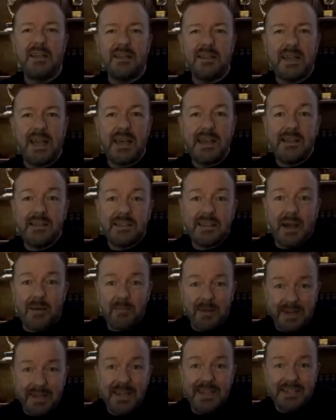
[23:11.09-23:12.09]

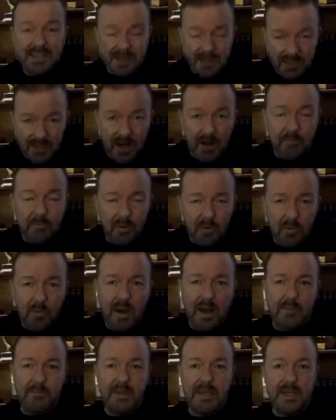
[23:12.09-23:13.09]
it's a double
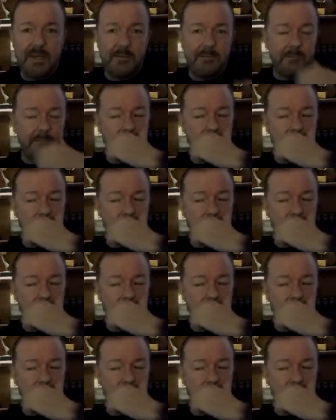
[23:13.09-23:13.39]
whammy.